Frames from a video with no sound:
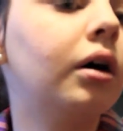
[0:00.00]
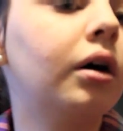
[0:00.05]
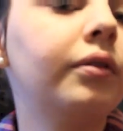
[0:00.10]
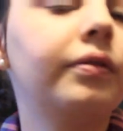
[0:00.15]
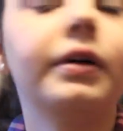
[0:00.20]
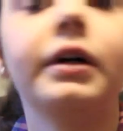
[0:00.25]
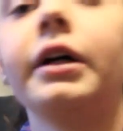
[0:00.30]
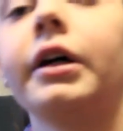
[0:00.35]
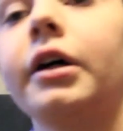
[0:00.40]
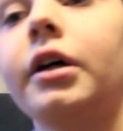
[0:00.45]
I'll
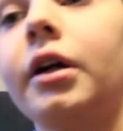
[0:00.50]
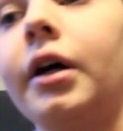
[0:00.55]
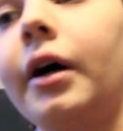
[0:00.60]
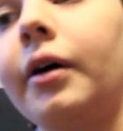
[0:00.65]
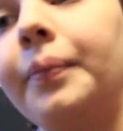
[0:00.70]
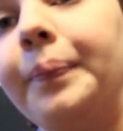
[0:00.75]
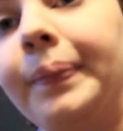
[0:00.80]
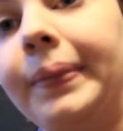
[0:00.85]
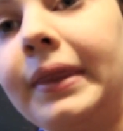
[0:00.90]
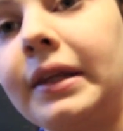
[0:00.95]
figure it
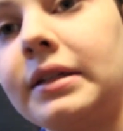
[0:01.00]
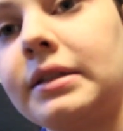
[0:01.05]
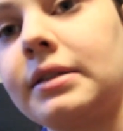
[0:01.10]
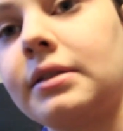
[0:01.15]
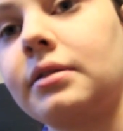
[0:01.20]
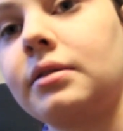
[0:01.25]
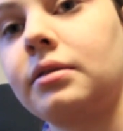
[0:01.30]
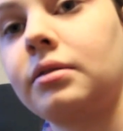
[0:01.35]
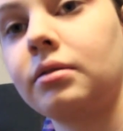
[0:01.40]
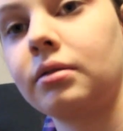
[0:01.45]
out. This
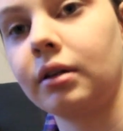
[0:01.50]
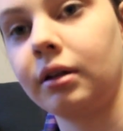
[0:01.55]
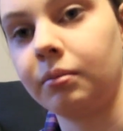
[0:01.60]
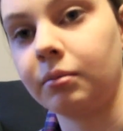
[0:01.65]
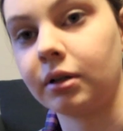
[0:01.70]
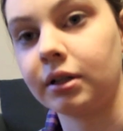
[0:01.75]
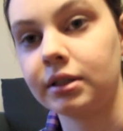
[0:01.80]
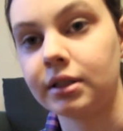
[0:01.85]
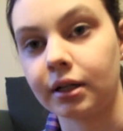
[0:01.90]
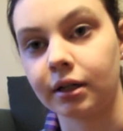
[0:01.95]
is like
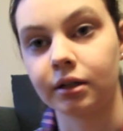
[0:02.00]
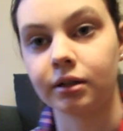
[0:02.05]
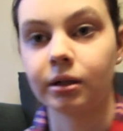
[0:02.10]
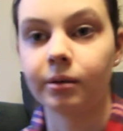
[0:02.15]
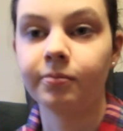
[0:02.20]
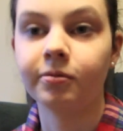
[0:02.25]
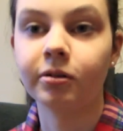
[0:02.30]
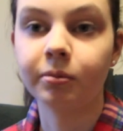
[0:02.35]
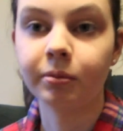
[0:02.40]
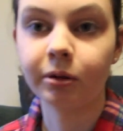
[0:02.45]
my second
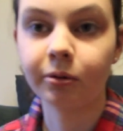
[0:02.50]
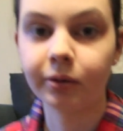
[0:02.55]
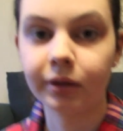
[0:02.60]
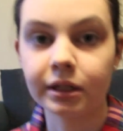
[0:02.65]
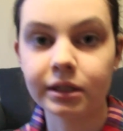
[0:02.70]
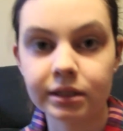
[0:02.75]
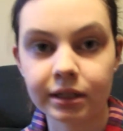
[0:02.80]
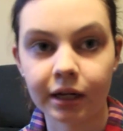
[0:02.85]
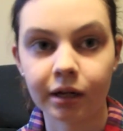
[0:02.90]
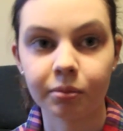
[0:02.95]
time filming with
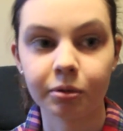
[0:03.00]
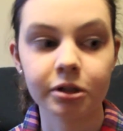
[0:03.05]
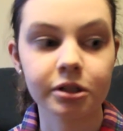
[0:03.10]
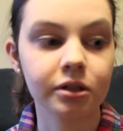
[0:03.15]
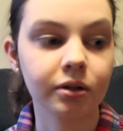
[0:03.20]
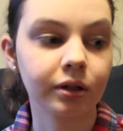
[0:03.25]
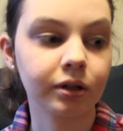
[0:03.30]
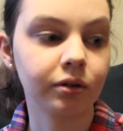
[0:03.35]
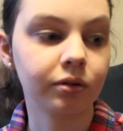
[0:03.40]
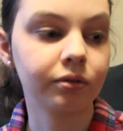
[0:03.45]
this camera,
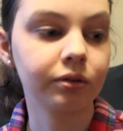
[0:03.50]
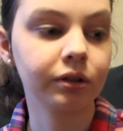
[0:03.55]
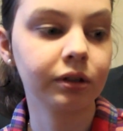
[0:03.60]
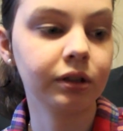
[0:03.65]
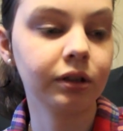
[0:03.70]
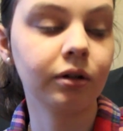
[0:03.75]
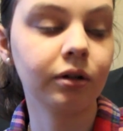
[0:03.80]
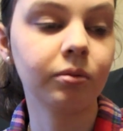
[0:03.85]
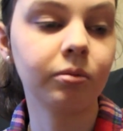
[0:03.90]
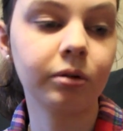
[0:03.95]
so I don't
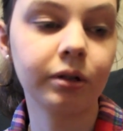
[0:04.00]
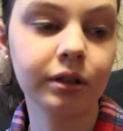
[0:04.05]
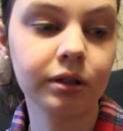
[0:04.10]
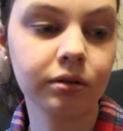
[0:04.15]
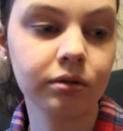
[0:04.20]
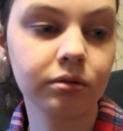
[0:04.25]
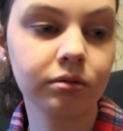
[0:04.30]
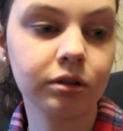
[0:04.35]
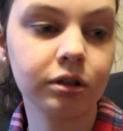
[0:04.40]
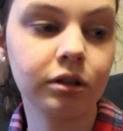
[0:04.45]
really know
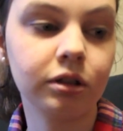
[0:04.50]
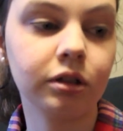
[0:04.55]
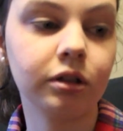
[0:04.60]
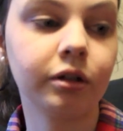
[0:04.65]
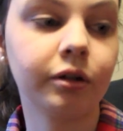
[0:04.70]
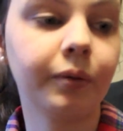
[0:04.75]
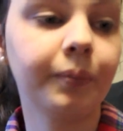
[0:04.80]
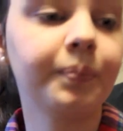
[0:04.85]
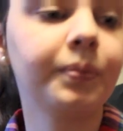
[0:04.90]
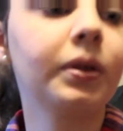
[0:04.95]
what to
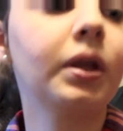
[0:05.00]
do.